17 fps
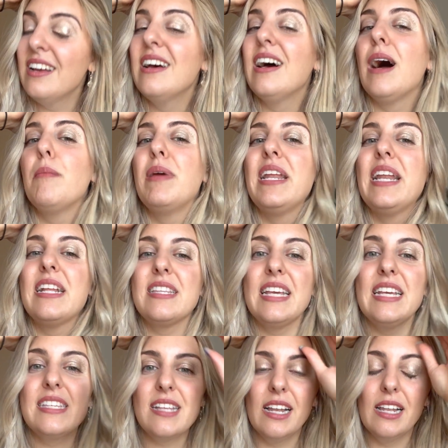I mean, it
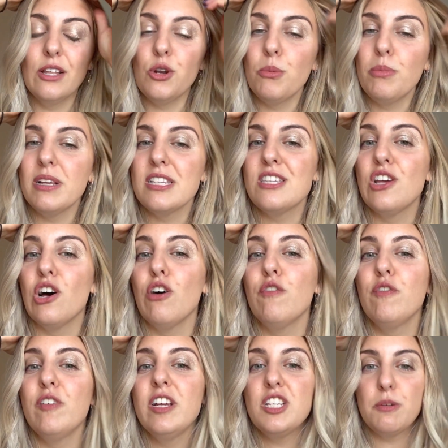is a little bit
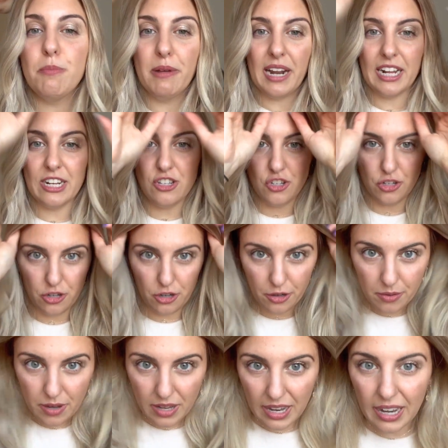selfish, but I
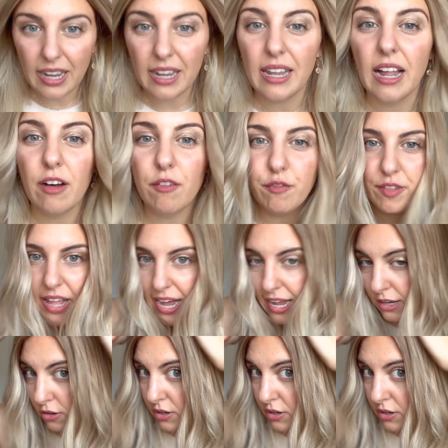do love that.